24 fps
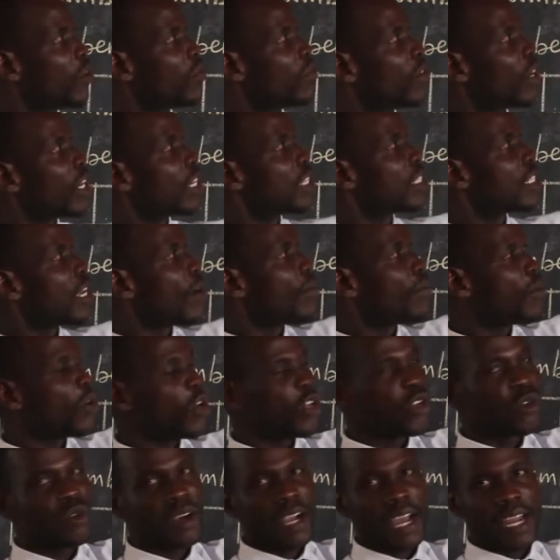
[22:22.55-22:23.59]
for example,
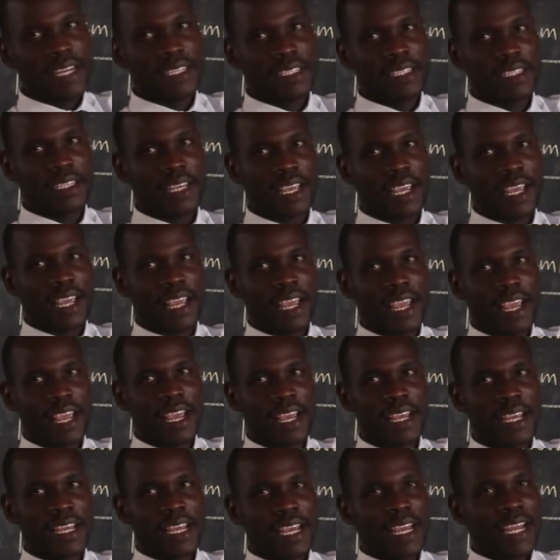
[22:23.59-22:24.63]
you can
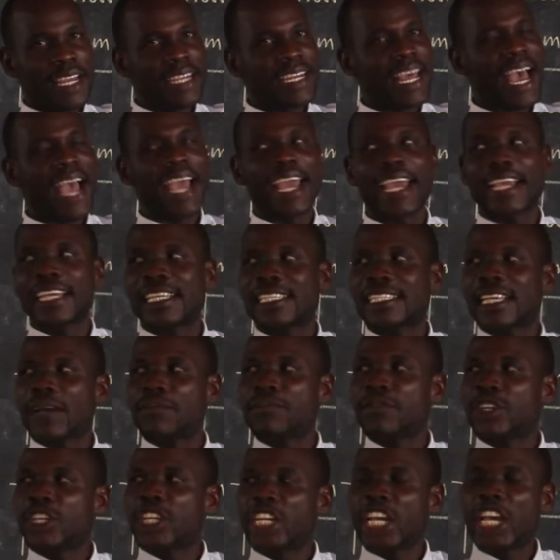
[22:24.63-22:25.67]
say the
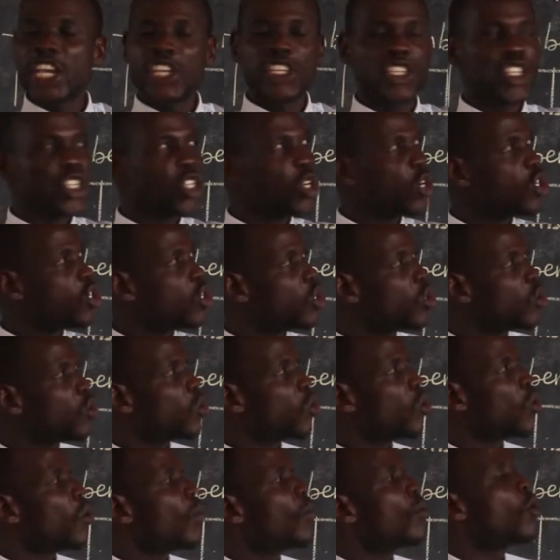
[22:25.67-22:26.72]
examination
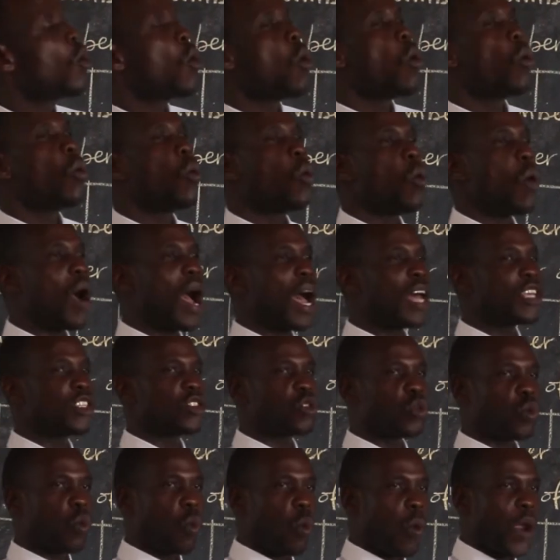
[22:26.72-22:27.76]
room
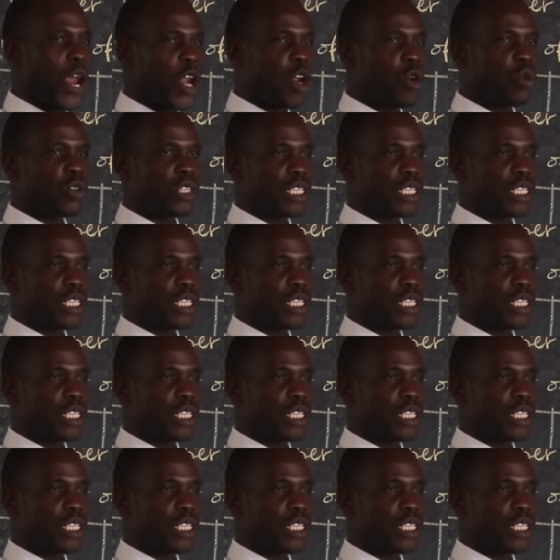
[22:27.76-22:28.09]
was well